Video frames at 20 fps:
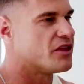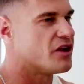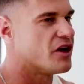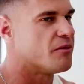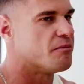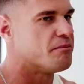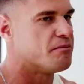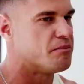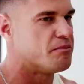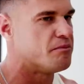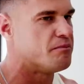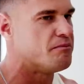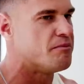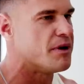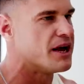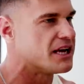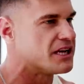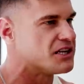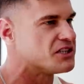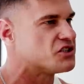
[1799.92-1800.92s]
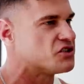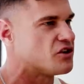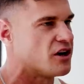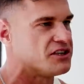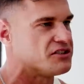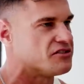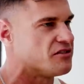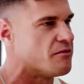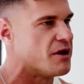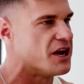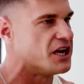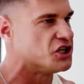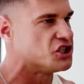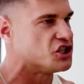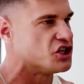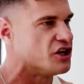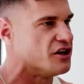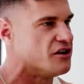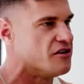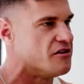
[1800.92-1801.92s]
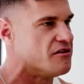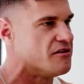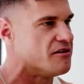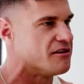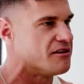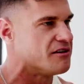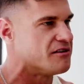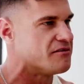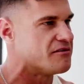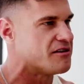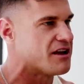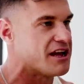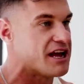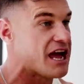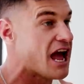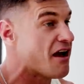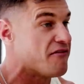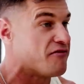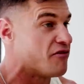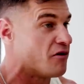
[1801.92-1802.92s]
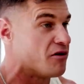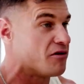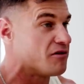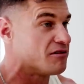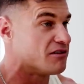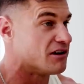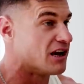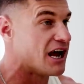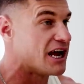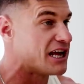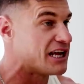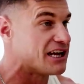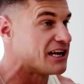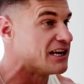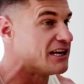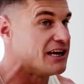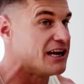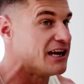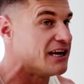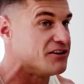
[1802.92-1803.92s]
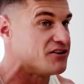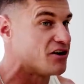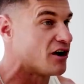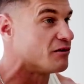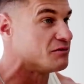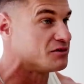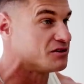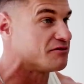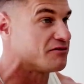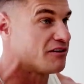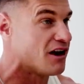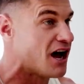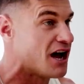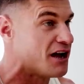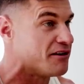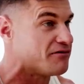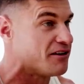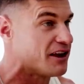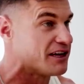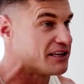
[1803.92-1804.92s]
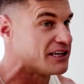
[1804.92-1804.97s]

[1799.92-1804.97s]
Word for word: the the tattoo imagination yeah ever like yeah. in terms of life like